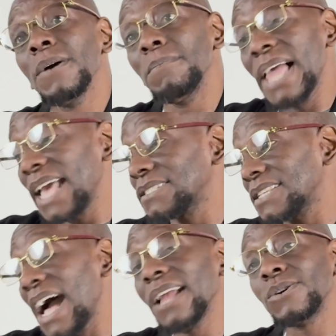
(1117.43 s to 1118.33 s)
Black
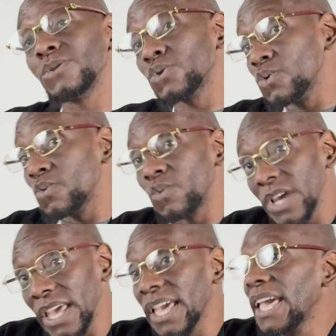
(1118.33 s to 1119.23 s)
scholars who
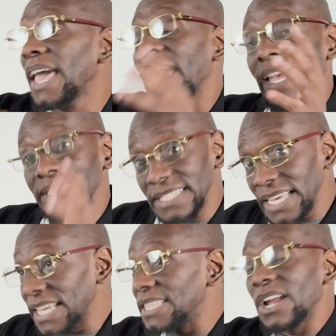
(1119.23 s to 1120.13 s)
went and
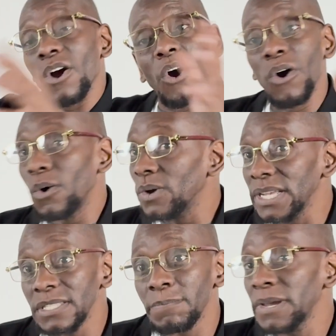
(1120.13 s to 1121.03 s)
did their own
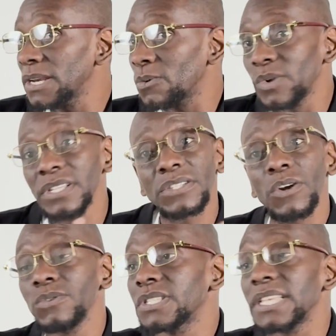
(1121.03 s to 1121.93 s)
independent
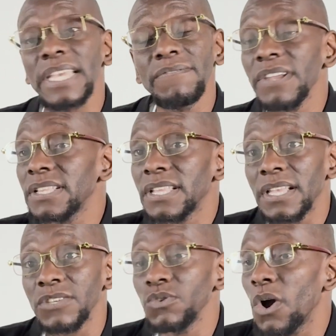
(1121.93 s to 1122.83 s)
research, even,
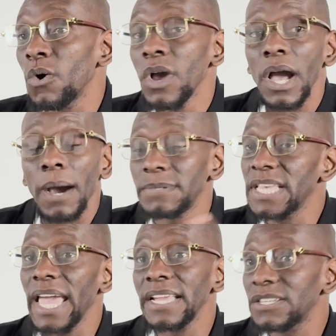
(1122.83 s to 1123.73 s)

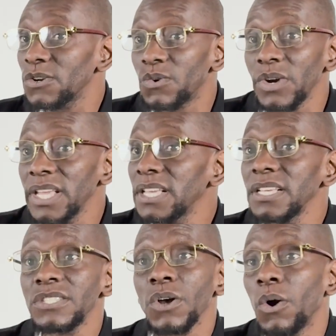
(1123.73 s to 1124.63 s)
obtained
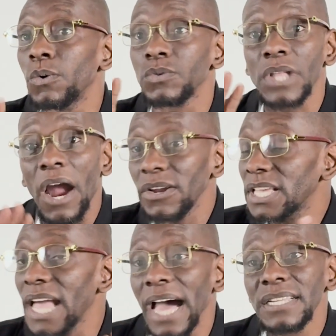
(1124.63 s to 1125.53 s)
degrees on
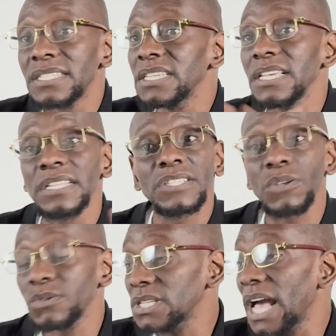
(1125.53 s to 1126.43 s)
archaeology and
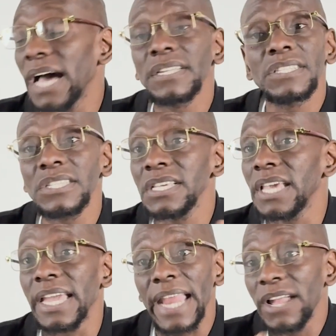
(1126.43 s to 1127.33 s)

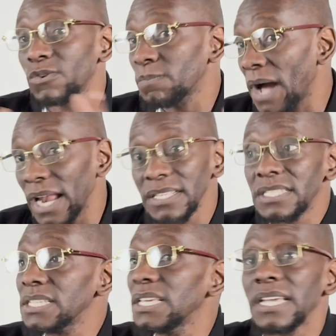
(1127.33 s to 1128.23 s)
sociology and
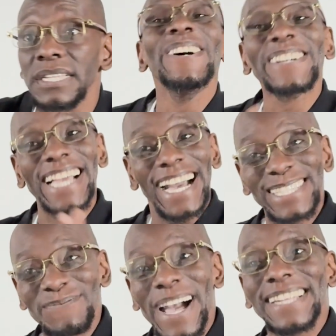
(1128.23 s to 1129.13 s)
anthropology and
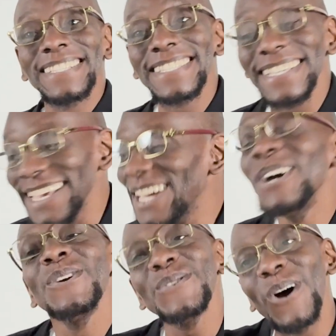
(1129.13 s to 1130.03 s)
cosmology
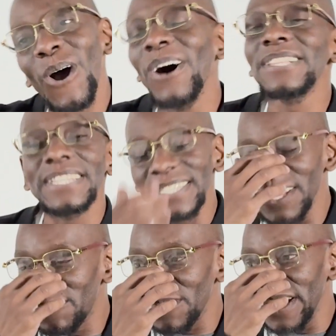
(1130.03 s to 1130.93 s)
and, all of these
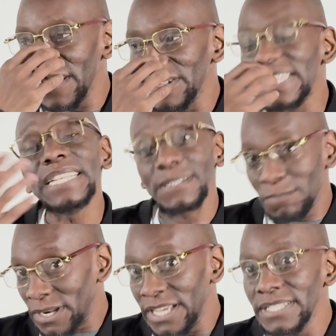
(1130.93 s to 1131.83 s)
different
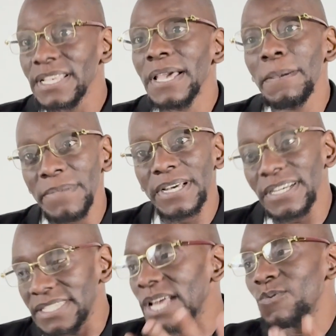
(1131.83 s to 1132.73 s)
disciplines,
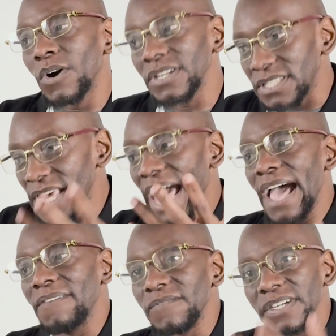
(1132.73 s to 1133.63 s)
because they wanted to
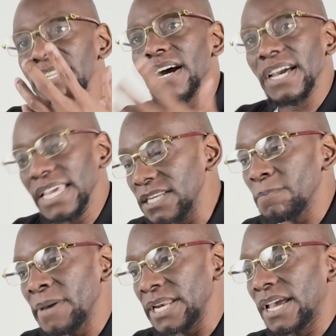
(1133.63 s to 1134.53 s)
have an
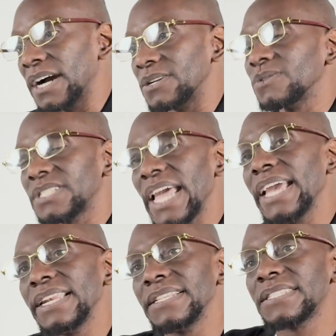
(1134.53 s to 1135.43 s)
independent
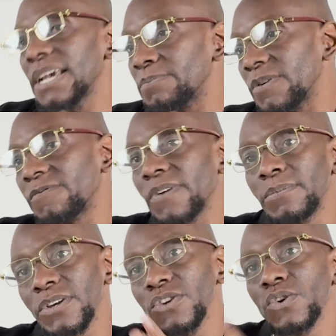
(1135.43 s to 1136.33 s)
understanding separate
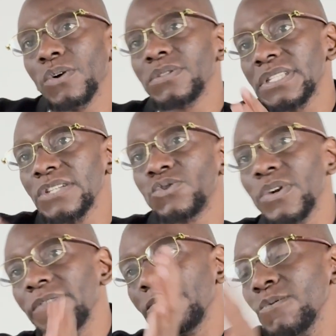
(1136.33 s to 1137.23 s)
from the
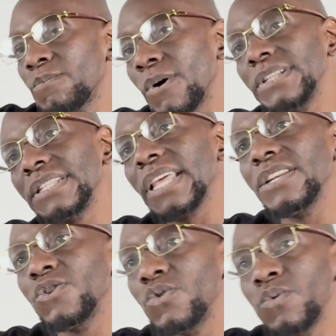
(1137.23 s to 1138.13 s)
Eurocentric viewpoint that they
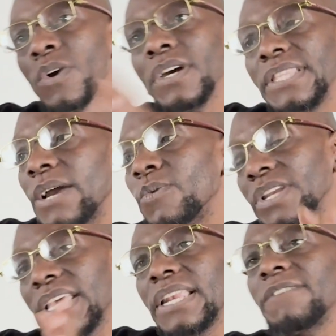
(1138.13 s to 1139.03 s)
knew they were
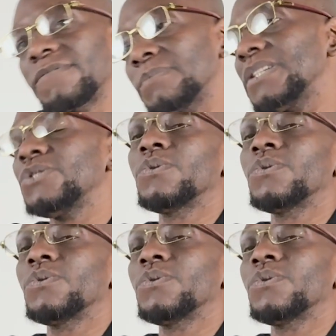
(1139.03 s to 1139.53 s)
getting from these